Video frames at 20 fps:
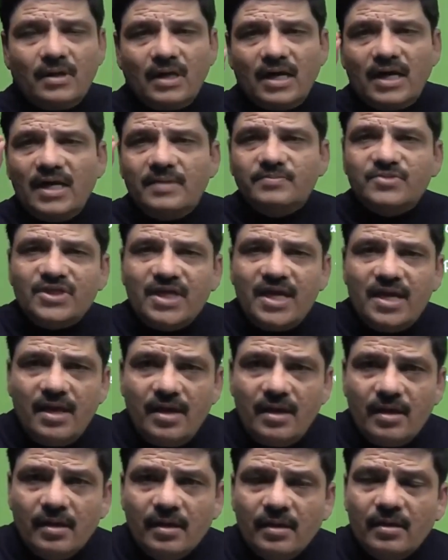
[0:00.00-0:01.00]
I am
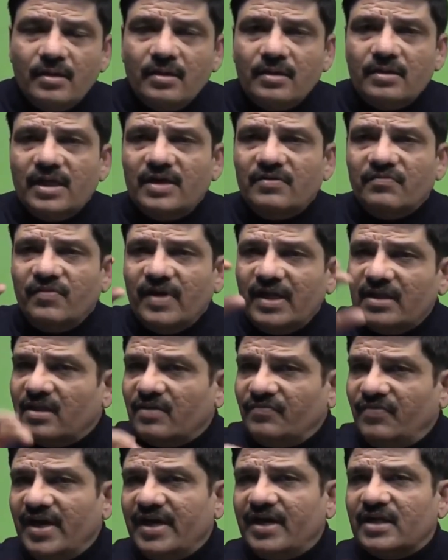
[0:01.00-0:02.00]
saying that when
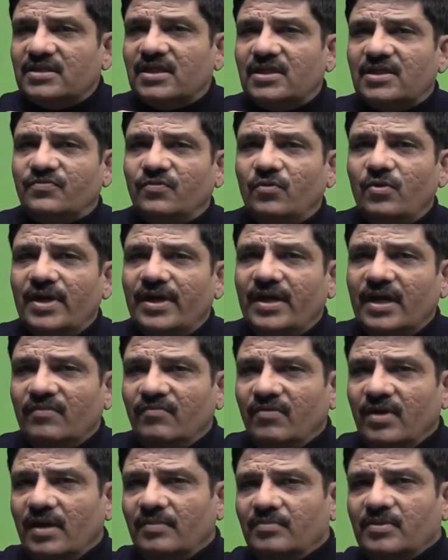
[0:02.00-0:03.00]
the fetus is fully
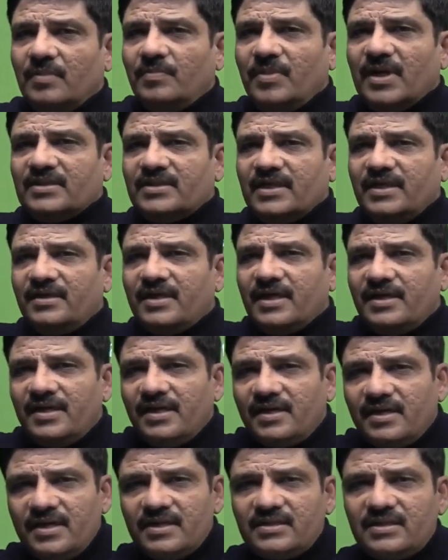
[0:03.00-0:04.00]
developed, the placenta
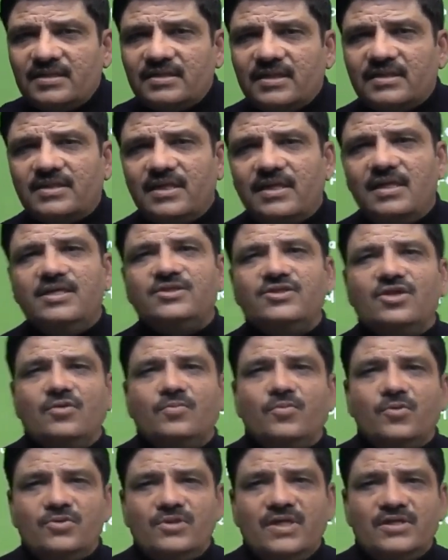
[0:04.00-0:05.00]
decreases the secretion
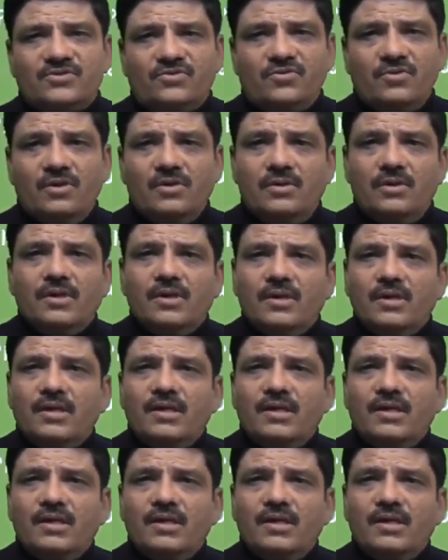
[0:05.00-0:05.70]
of progesterone,